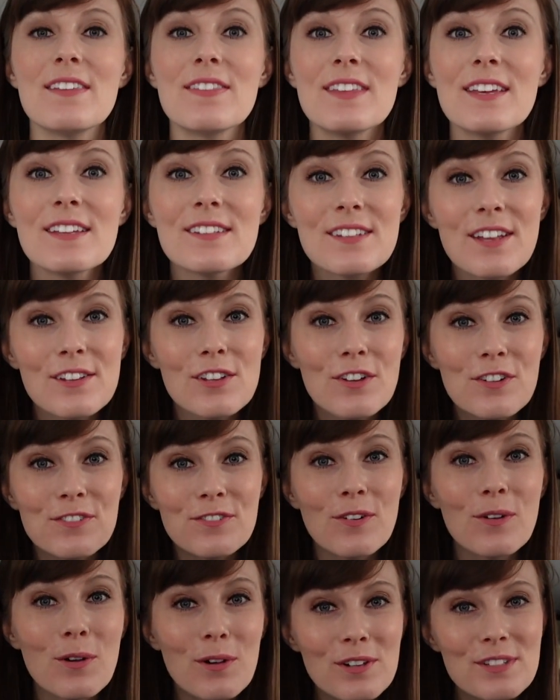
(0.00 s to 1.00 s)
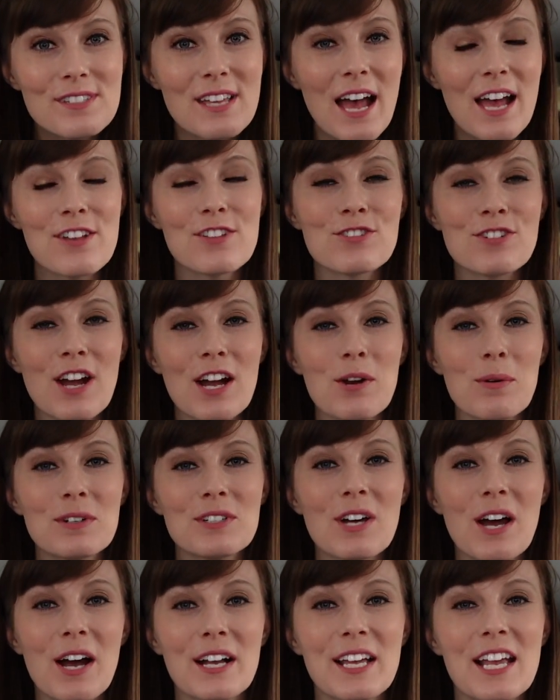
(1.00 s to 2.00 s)
This is a full-size truck we're
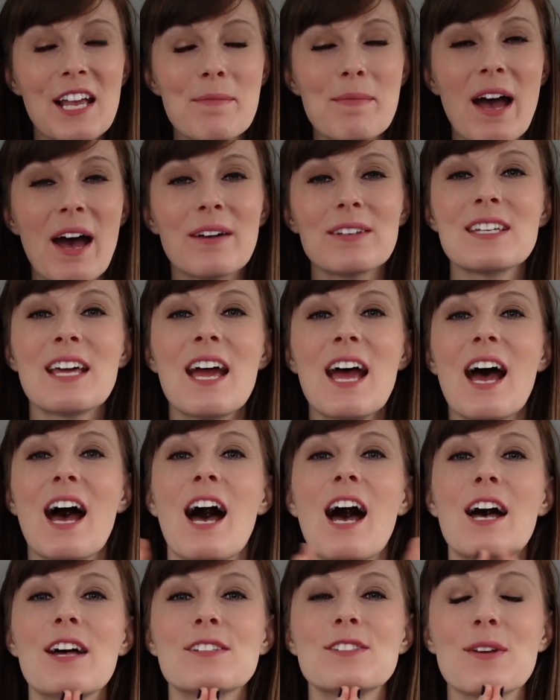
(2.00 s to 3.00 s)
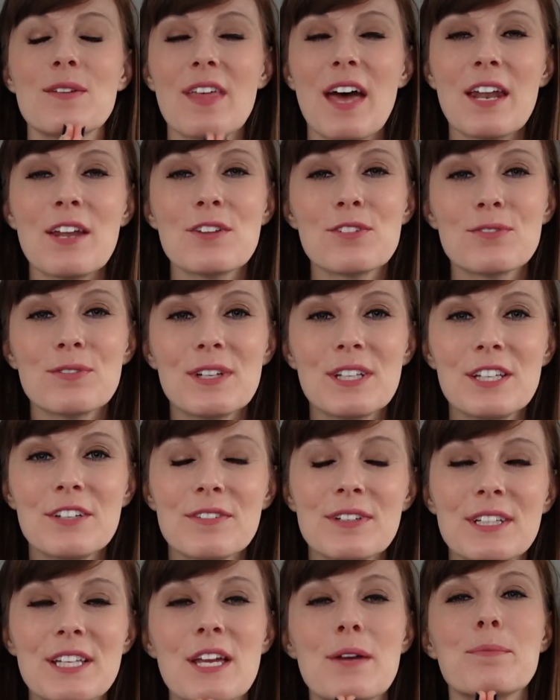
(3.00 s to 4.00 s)
talking about, so that is really,
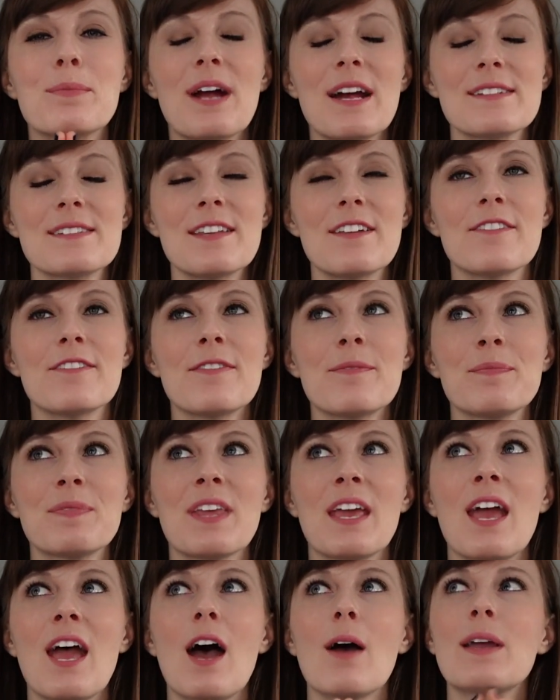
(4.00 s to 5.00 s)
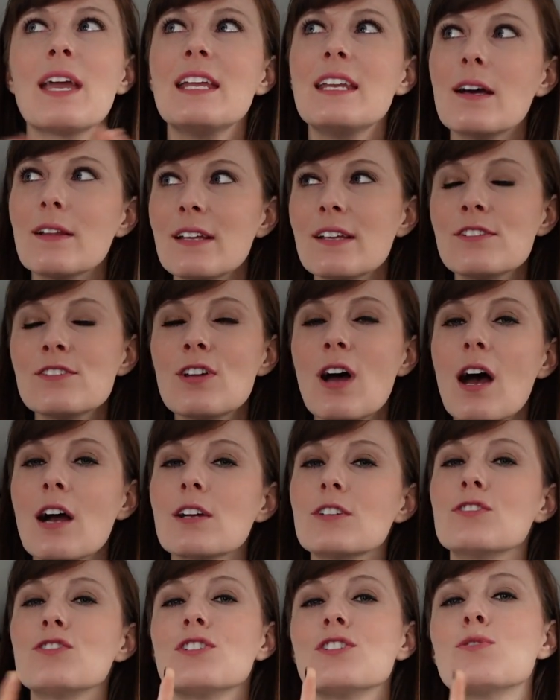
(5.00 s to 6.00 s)
really impressive. Okay, now let's
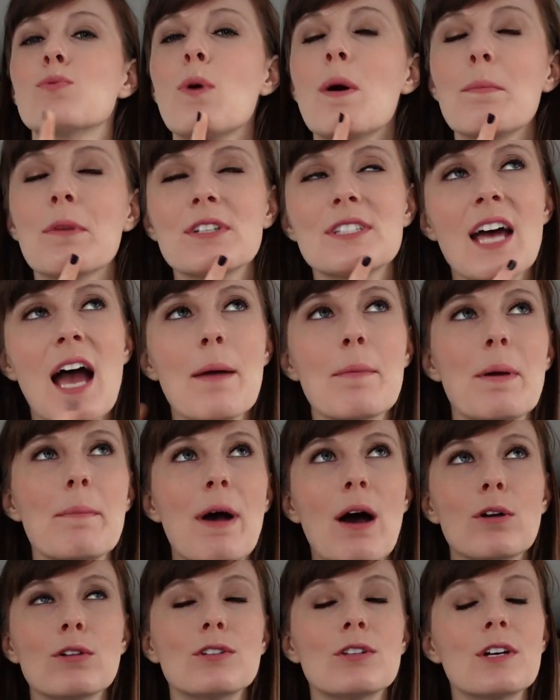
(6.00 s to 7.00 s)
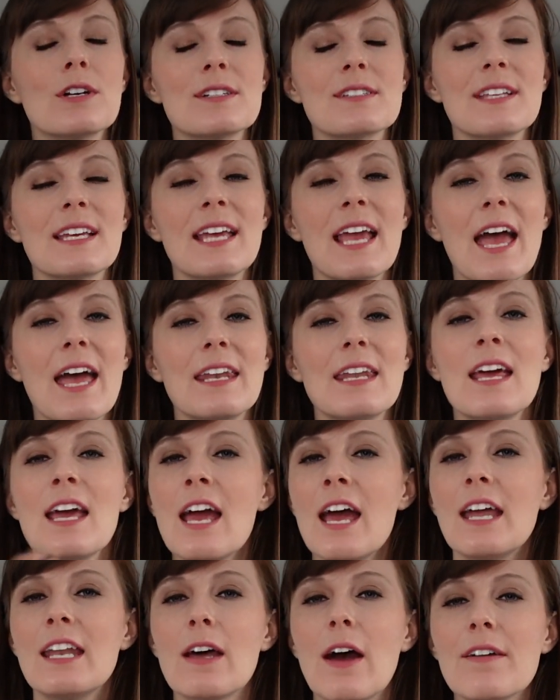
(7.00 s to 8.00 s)
talk just one more time about looks again.
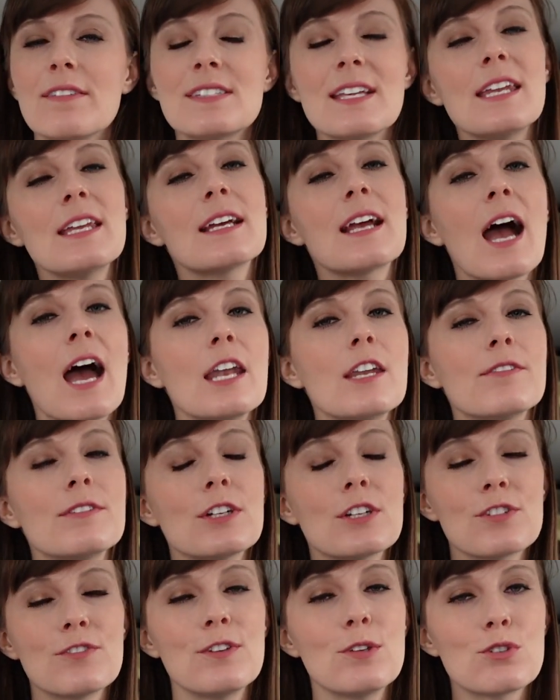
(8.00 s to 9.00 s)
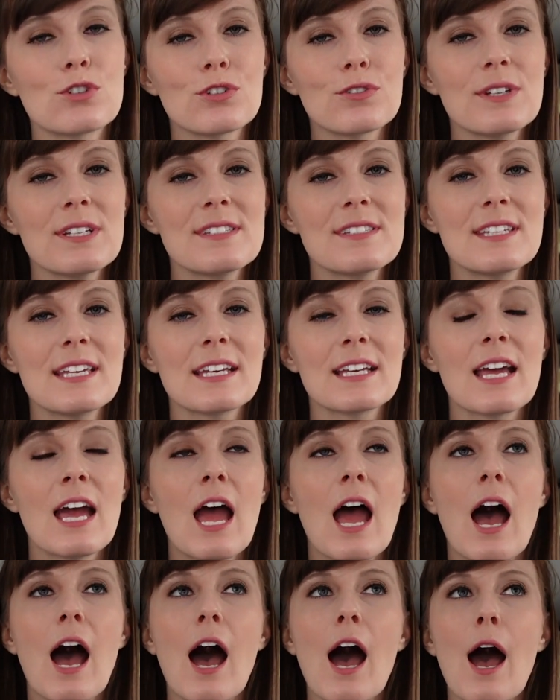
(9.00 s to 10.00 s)
Now I've said it kind of looks futuristic,
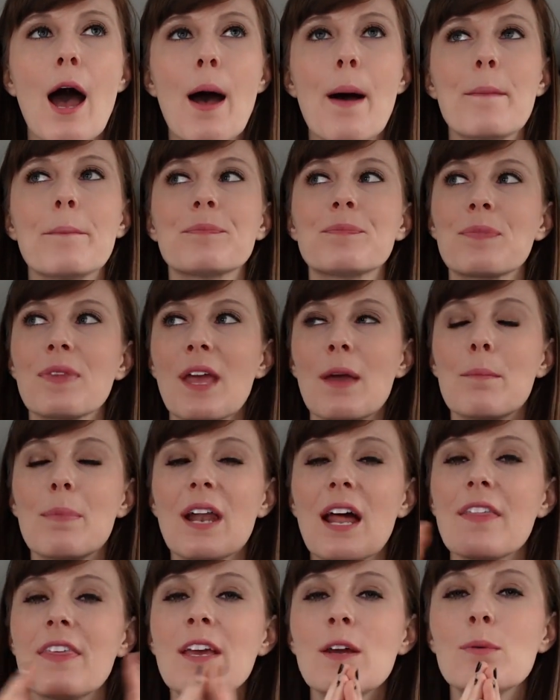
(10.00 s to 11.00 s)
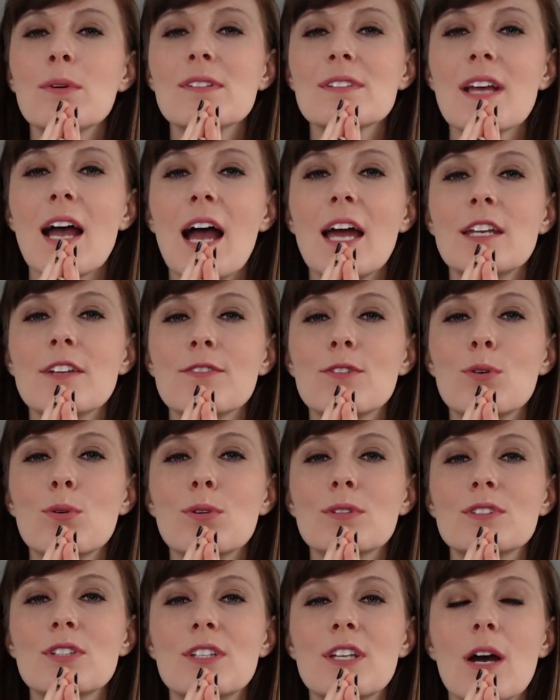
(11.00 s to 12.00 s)
but I think what's kind of
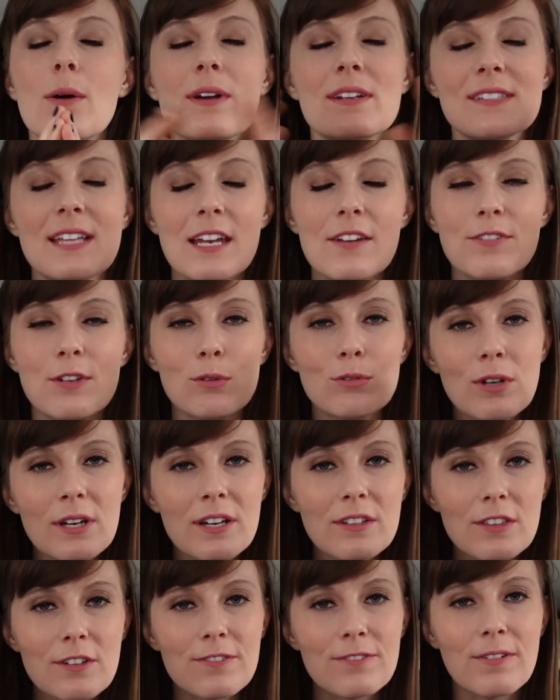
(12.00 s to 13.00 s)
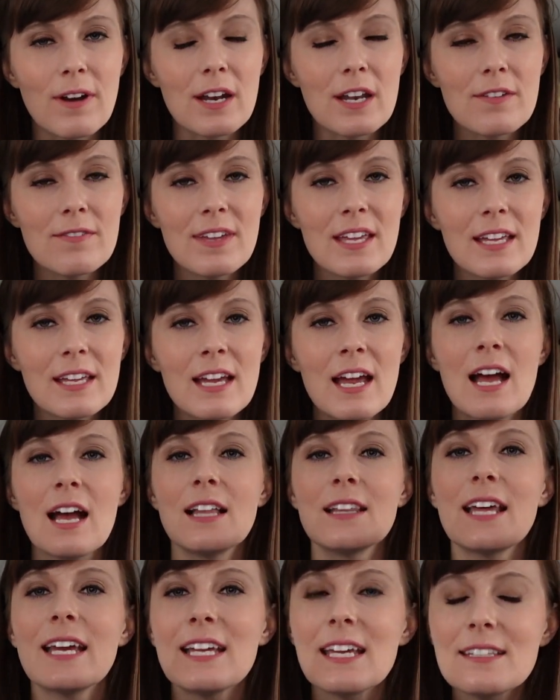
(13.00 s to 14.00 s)
cool to note is that if you look at the front of it,
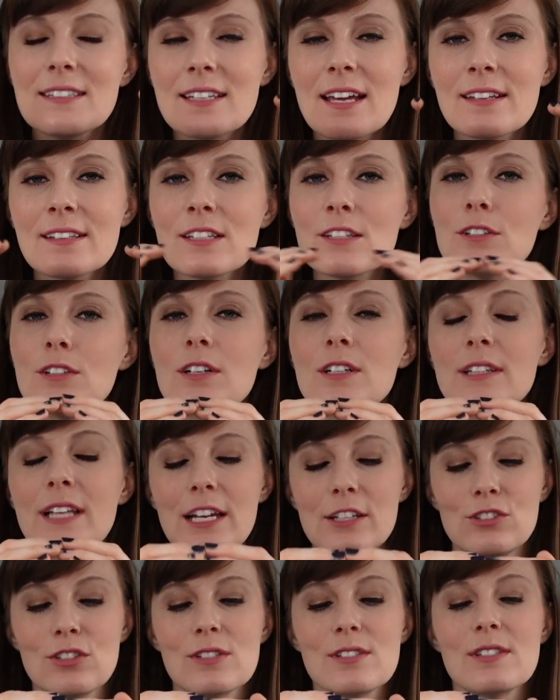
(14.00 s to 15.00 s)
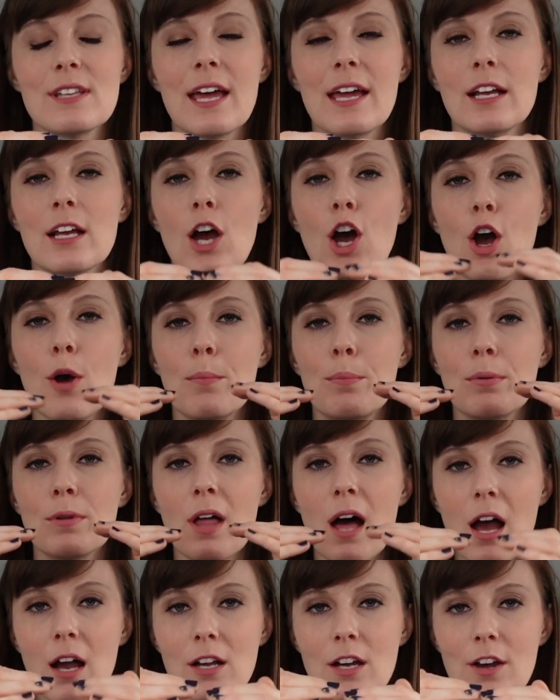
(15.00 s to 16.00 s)
like it doesn't look like just like a
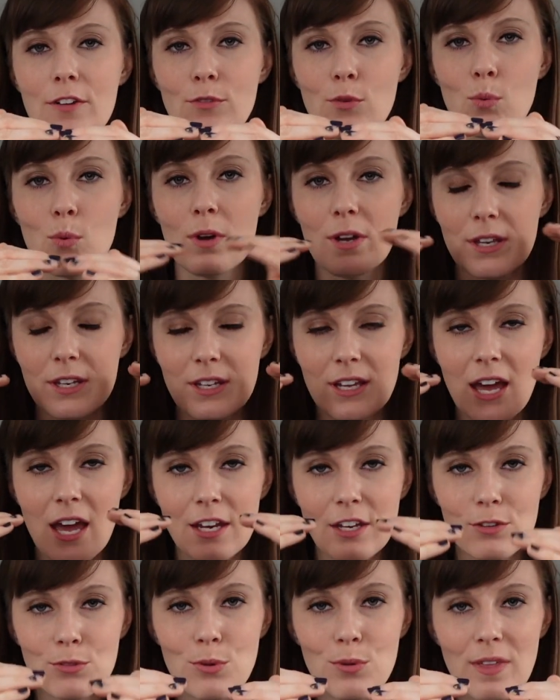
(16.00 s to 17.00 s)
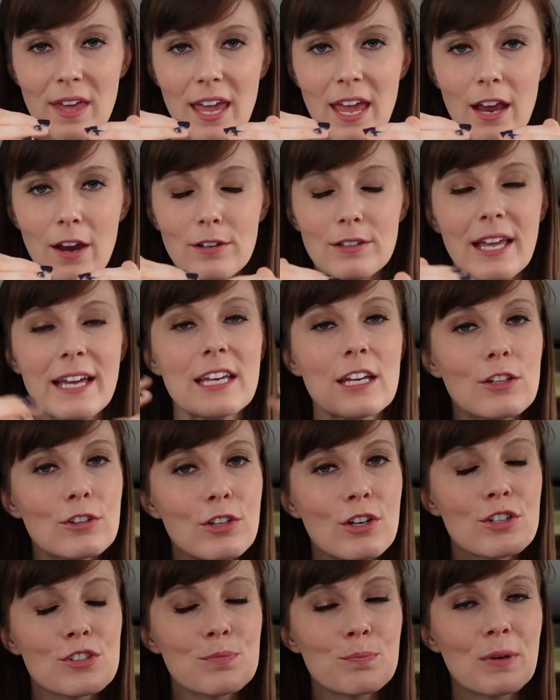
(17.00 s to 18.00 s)
block of wood cutting through the air. Like it
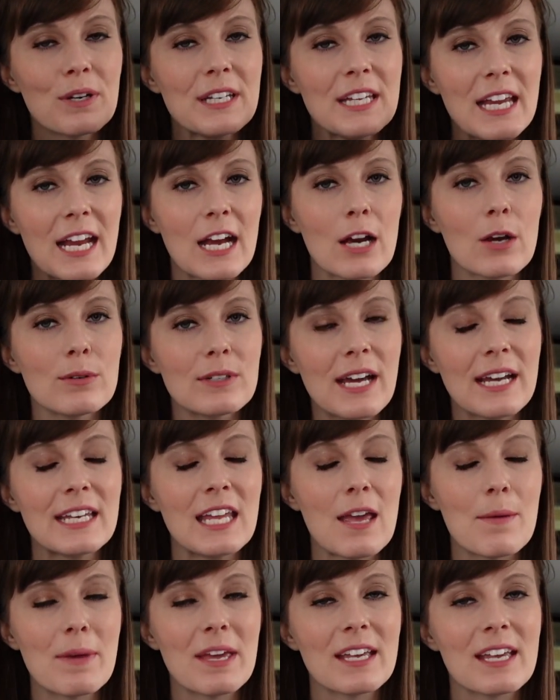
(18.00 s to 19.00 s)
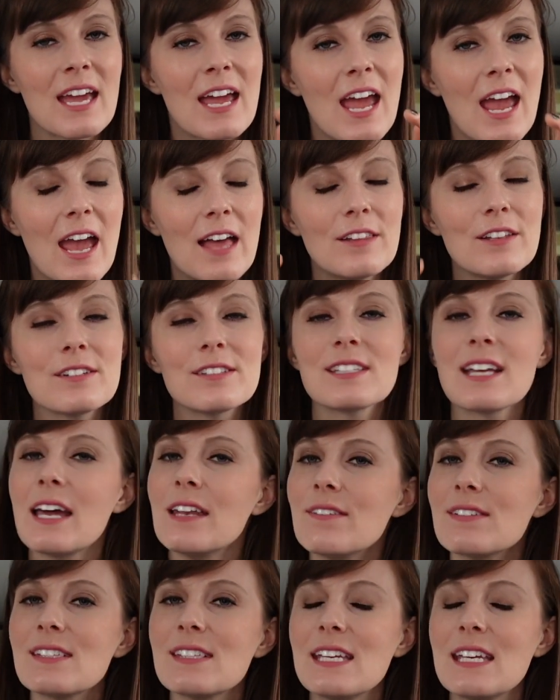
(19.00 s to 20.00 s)
looks pretty aerodynamic. It looks kind
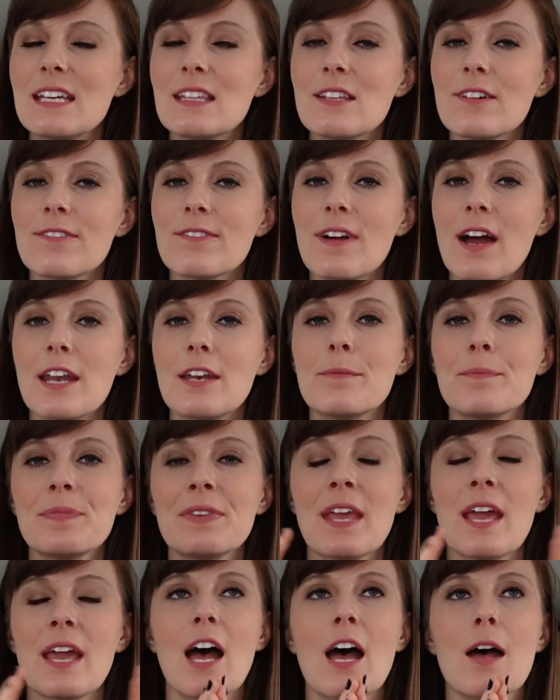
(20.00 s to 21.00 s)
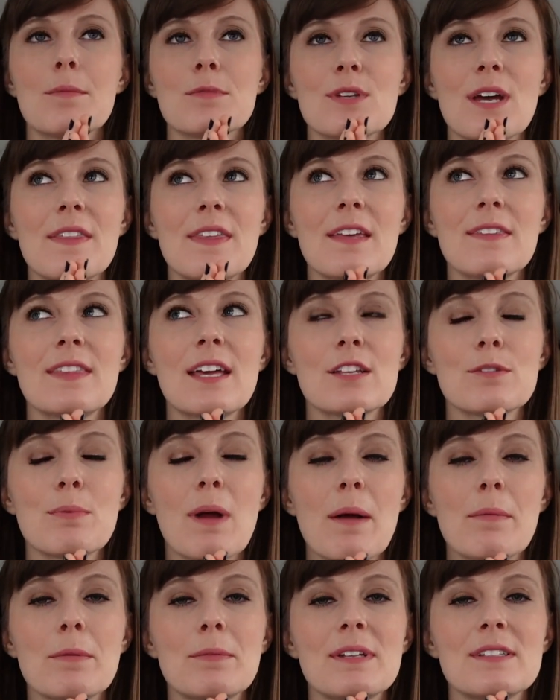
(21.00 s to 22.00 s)
of sleek in the front, so I think that's
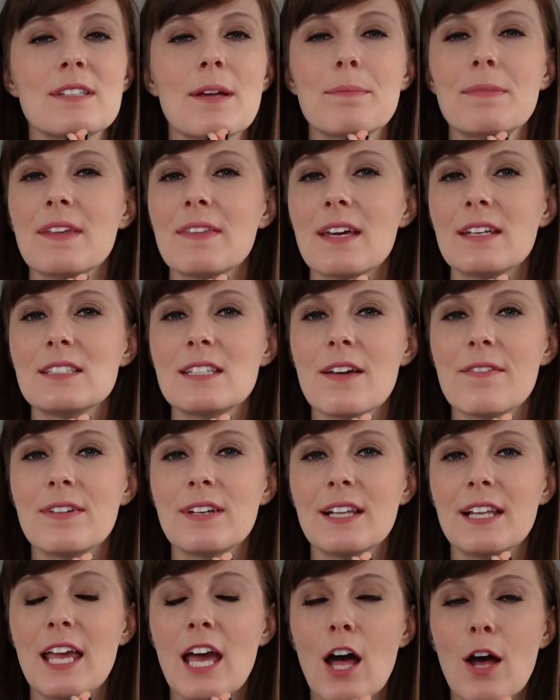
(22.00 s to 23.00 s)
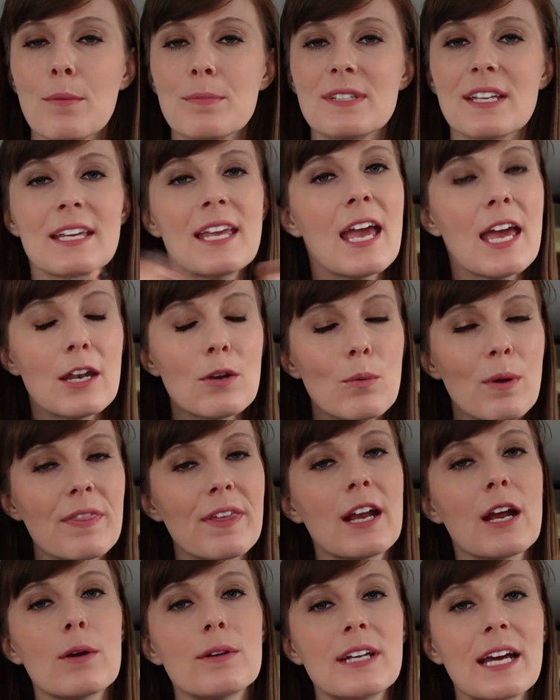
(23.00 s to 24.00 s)
probably something that definitely helps. Again, with
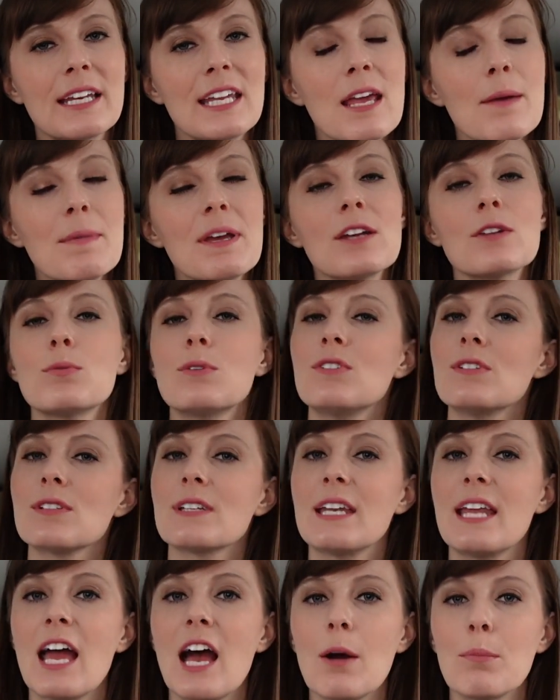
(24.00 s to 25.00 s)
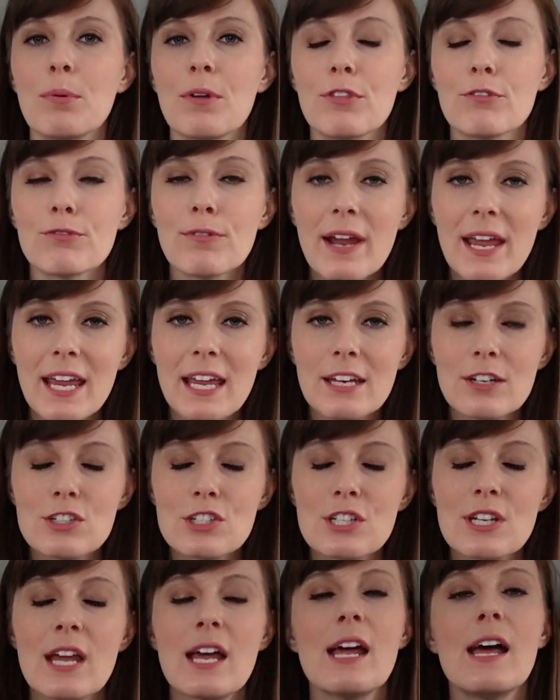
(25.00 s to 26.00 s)
aerodynamics, which is going to help with
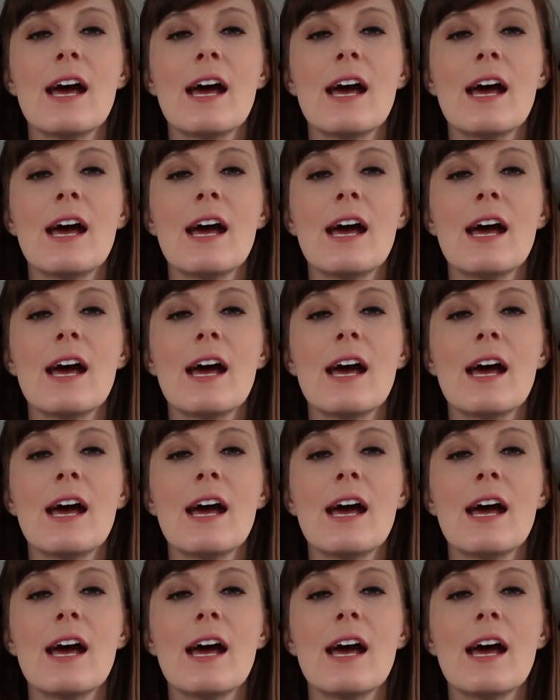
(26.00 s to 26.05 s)
range.